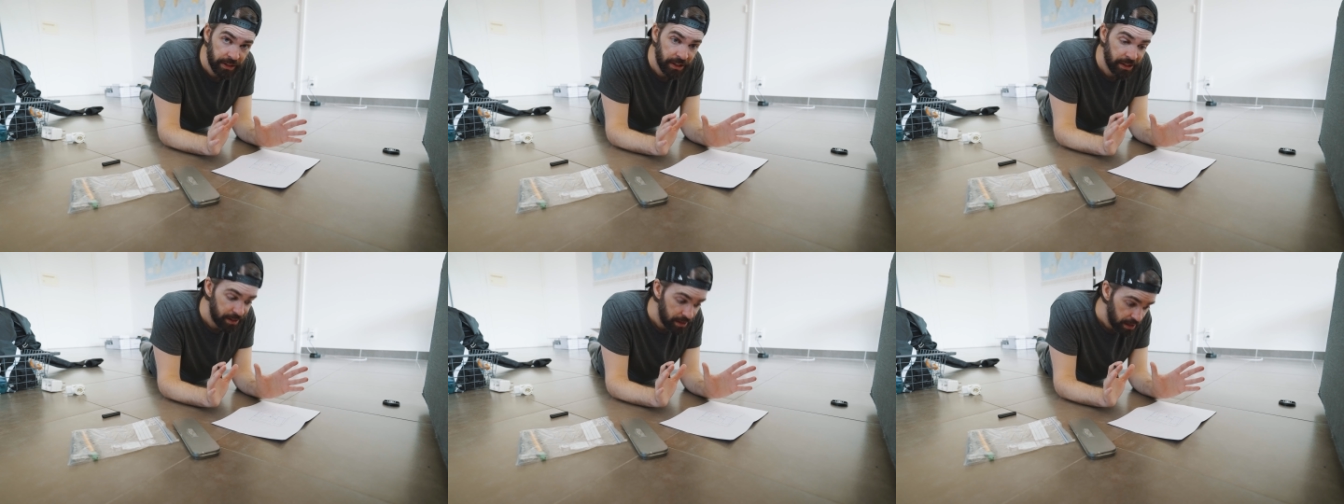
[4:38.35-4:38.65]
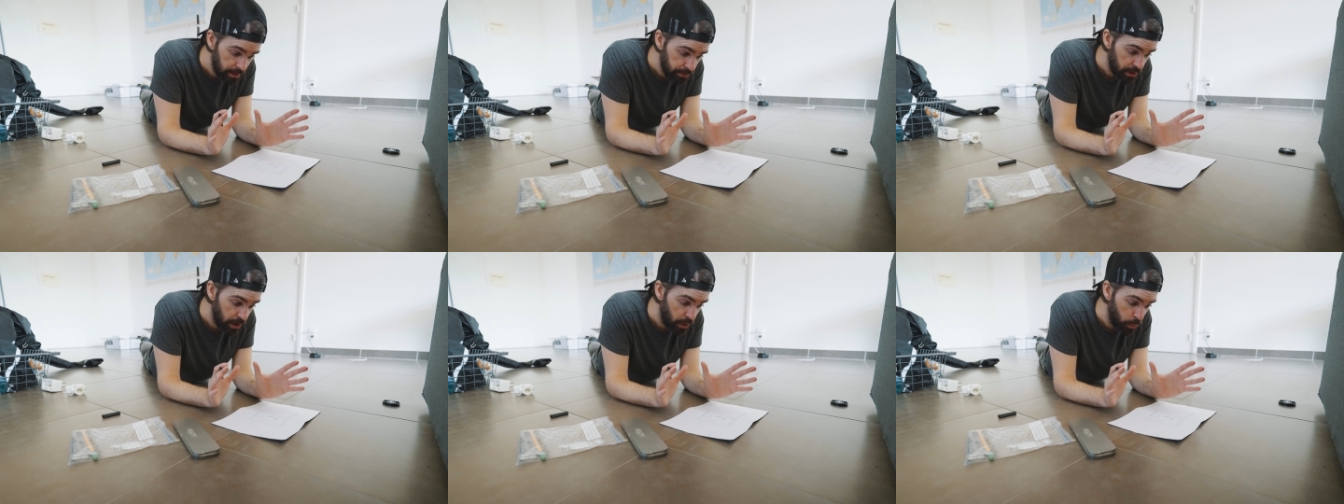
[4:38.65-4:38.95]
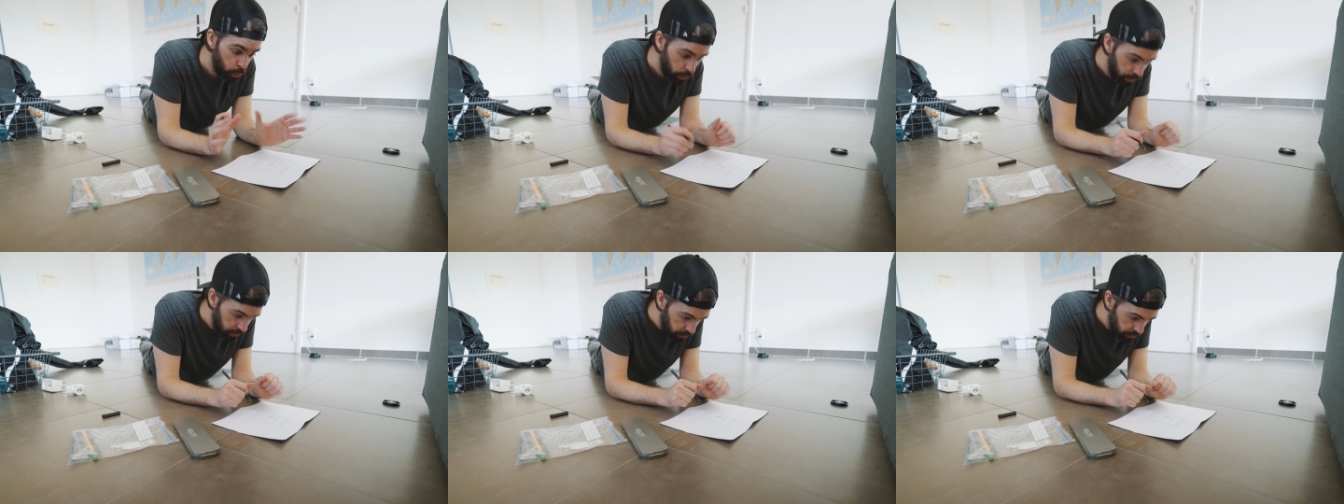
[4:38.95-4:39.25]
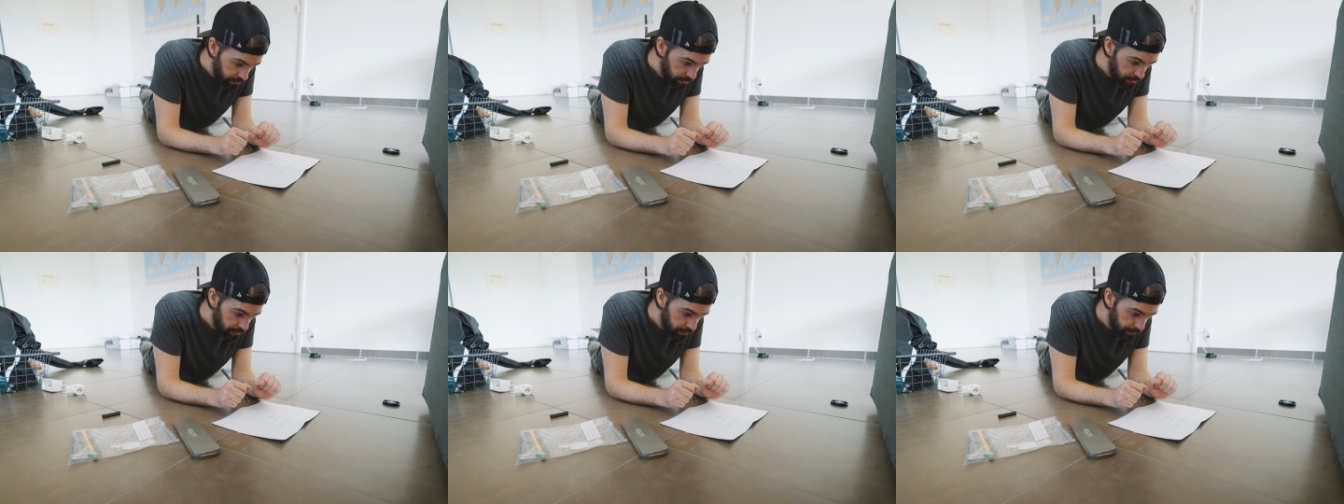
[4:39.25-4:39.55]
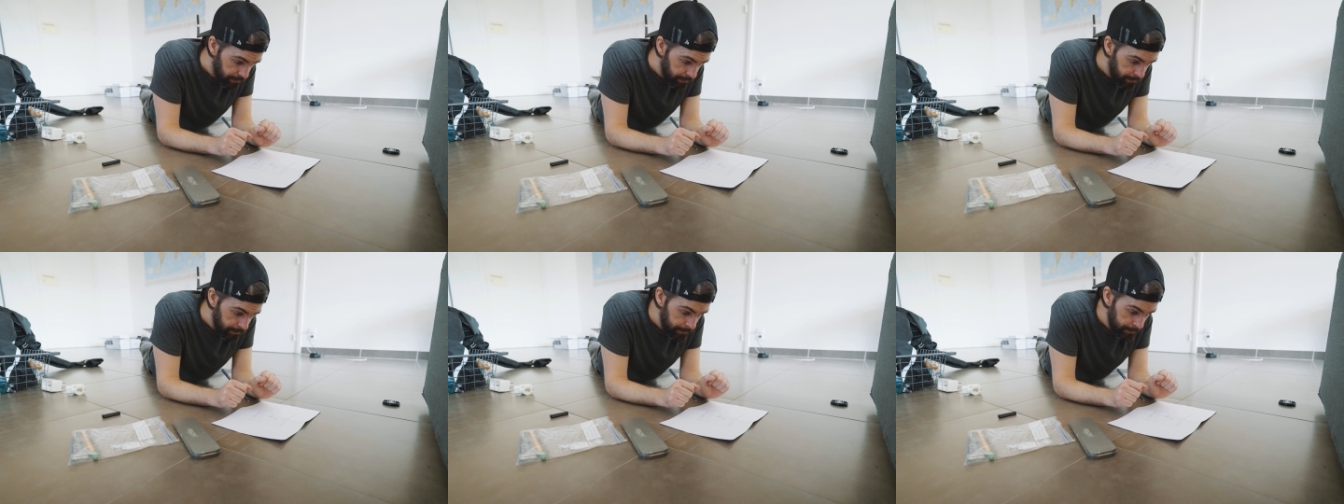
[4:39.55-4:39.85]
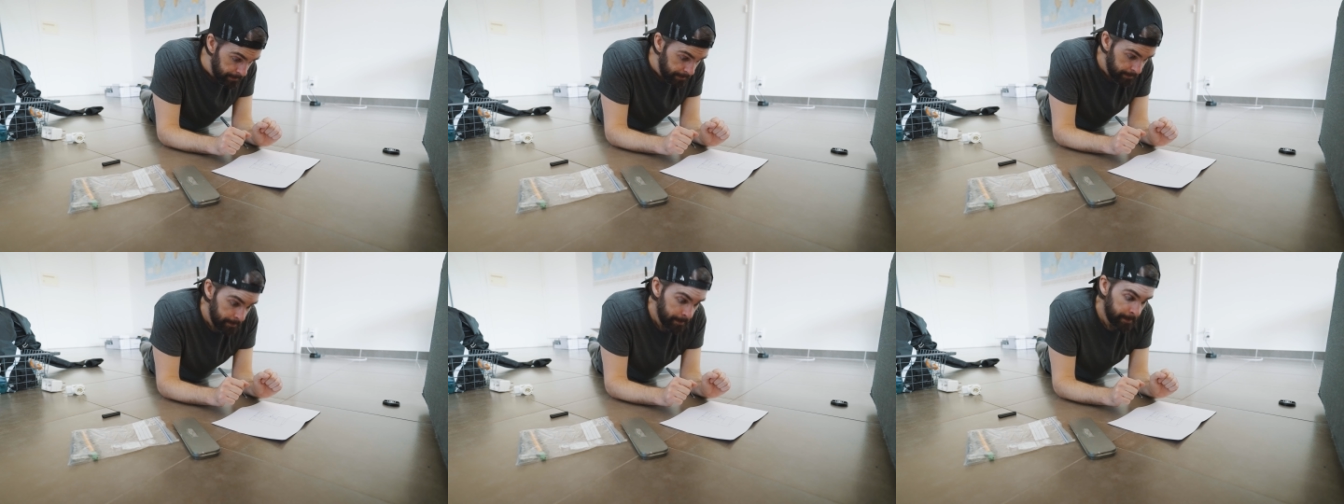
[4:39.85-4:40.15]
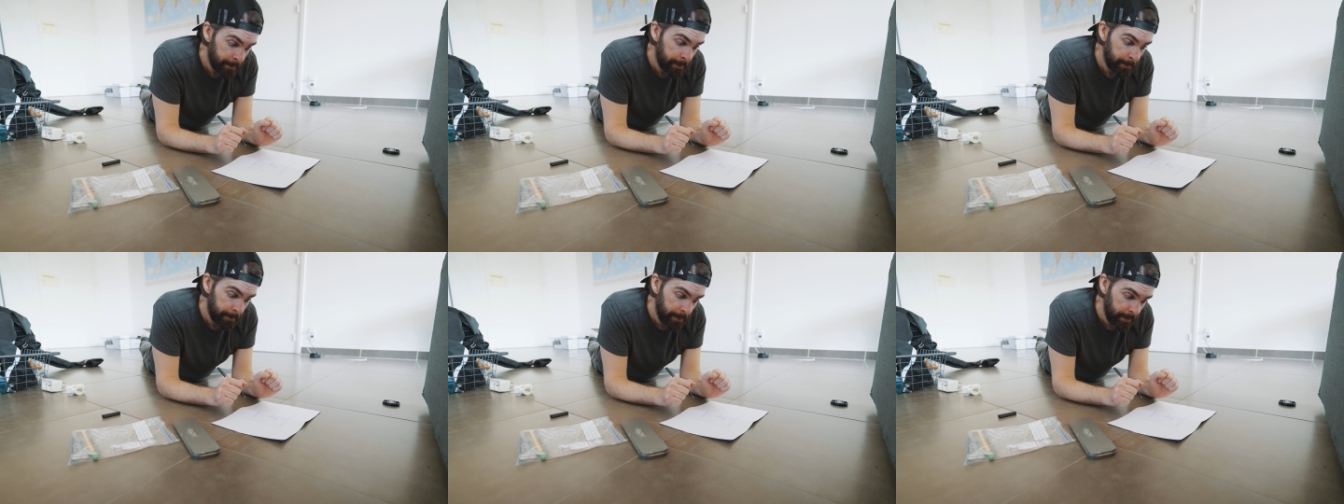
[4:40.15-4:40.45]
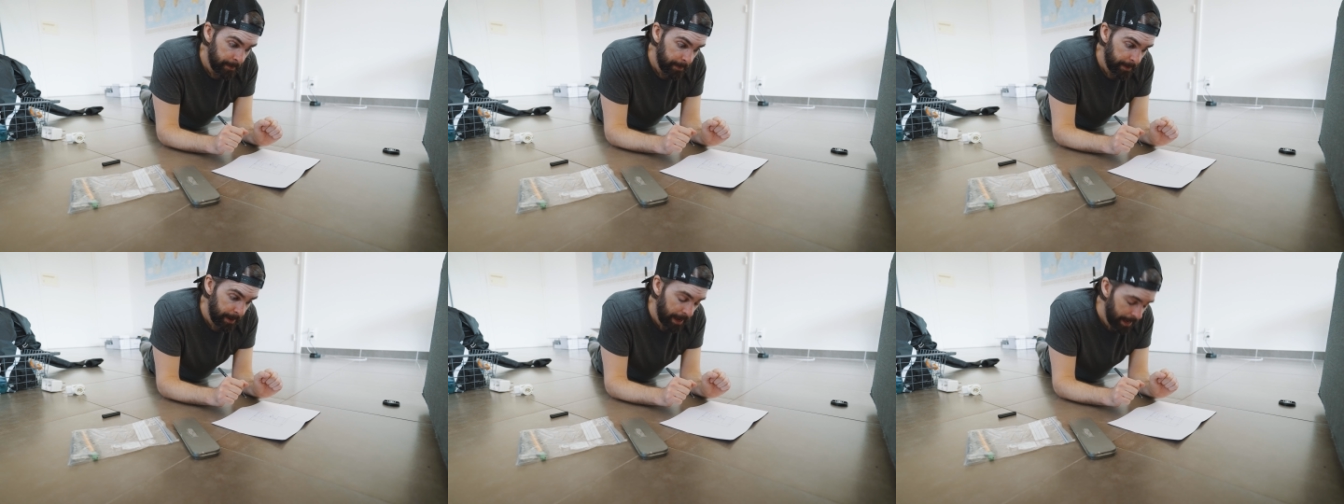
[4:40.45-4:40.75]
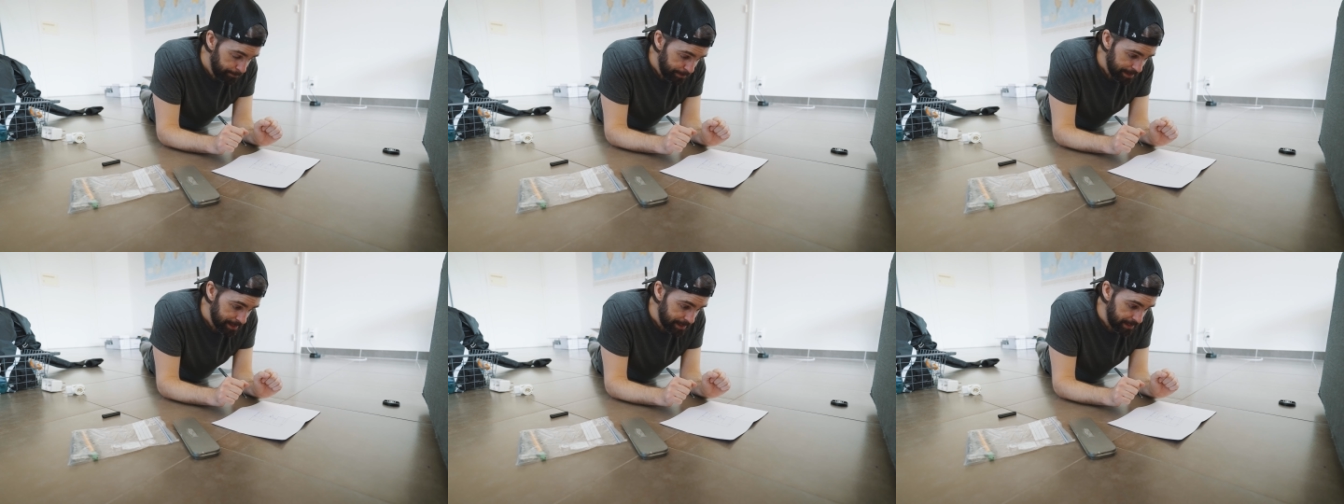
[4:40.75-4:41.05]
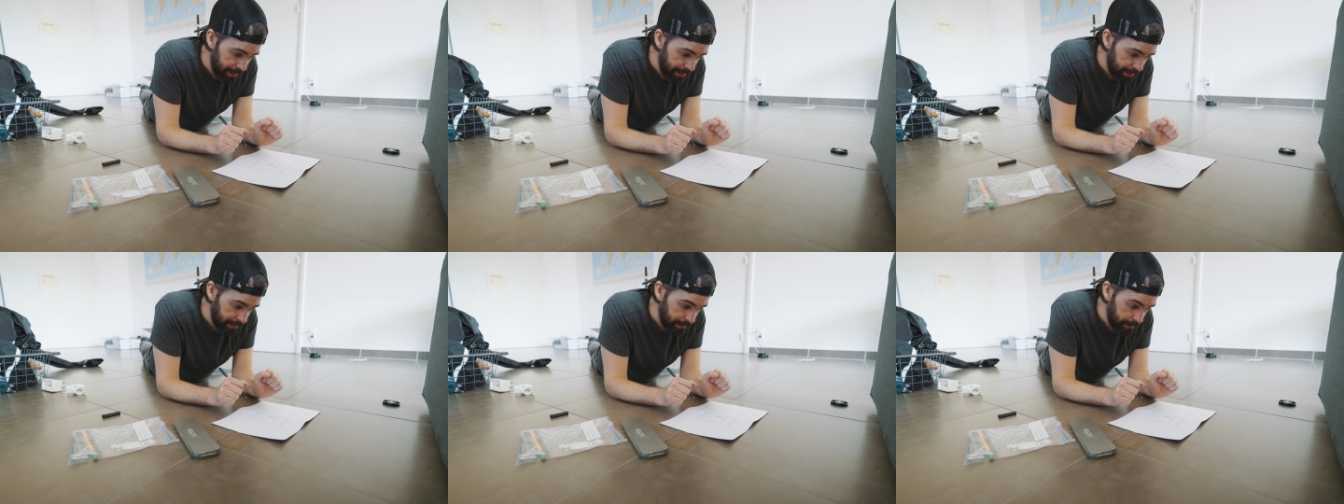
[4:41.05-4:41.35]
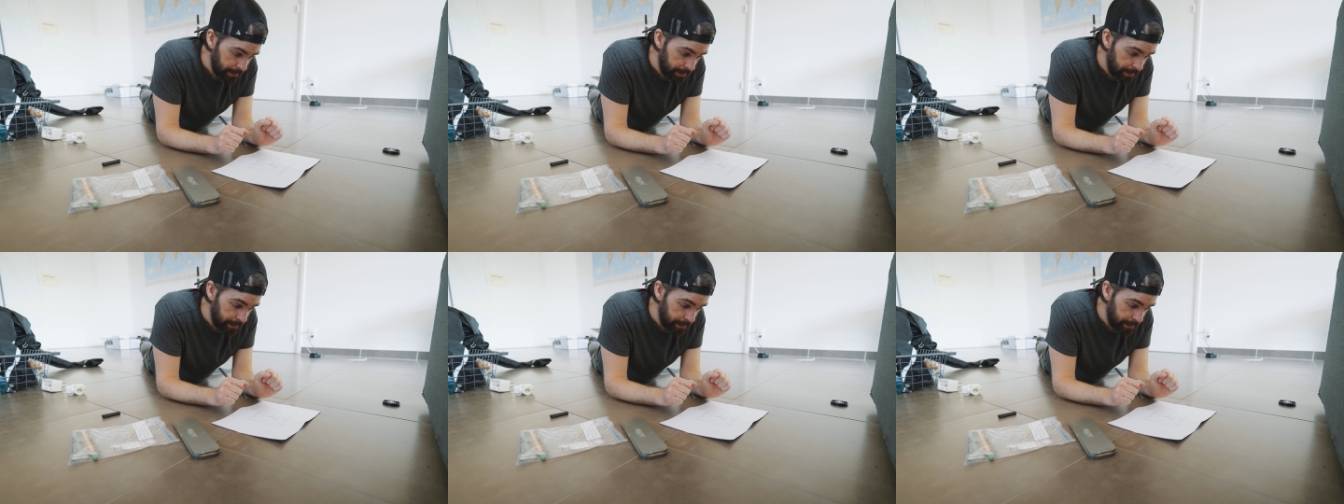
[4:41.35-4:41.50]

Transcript: the table on wheels. I'm excited.